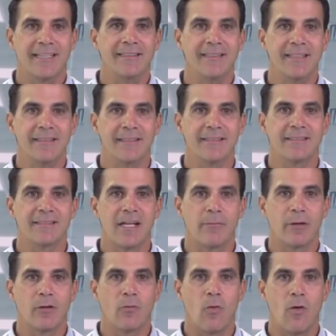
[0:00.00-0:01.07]
in Linda's
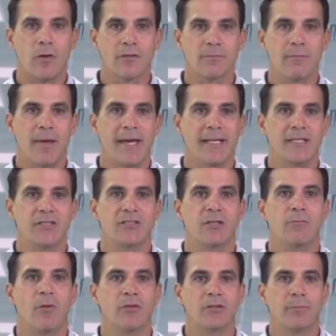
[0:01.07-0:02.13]
stomach walls managed to
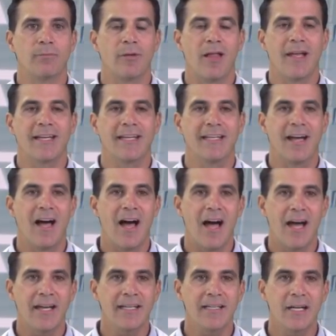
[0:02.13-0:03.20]
multiply in
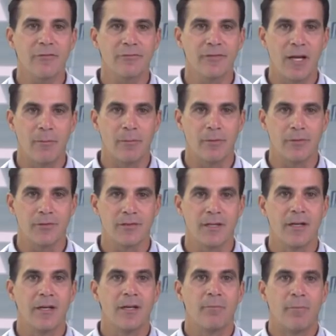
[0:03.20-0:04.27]
high enough numbers
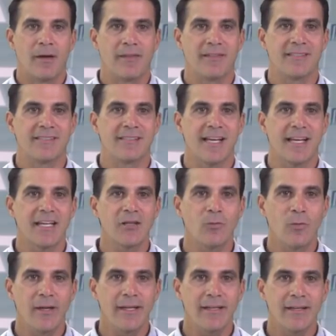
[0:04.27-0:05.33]
by the second
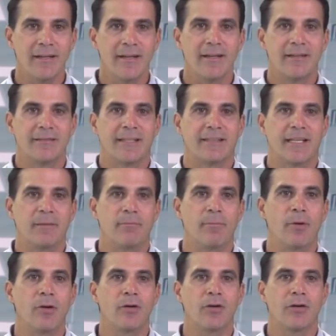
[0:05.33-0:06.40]
week that they
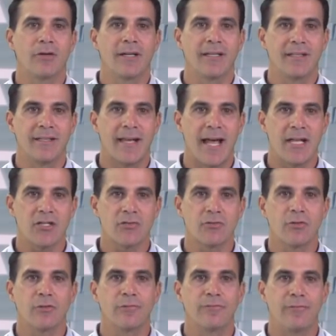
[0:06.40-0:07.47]
put her in
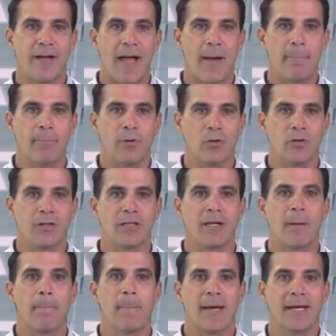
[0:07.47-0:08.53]
natural
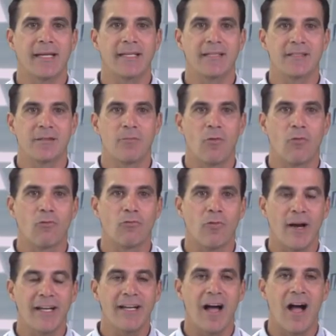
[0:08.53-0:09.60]
fat-burning mechanism
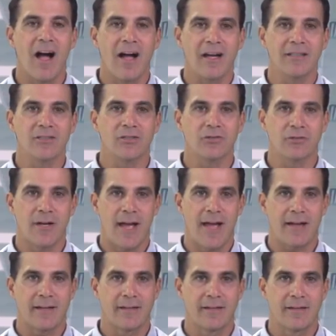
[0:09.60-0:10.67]
right on
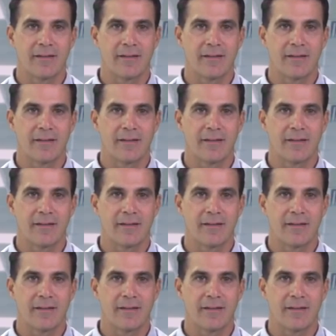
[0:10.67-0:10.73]
track.